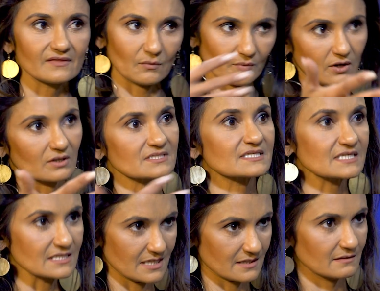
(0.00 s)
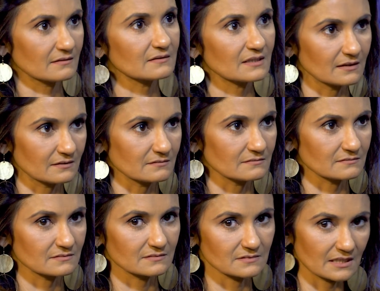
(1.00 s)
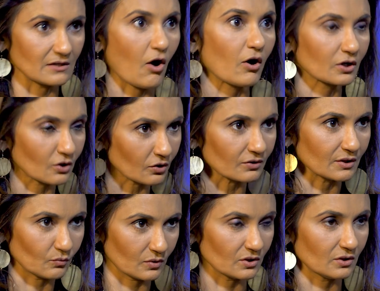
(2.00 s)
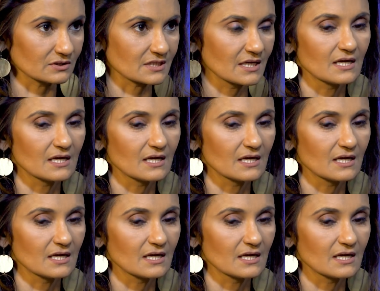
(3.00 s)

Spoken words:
we are seeing in our current world.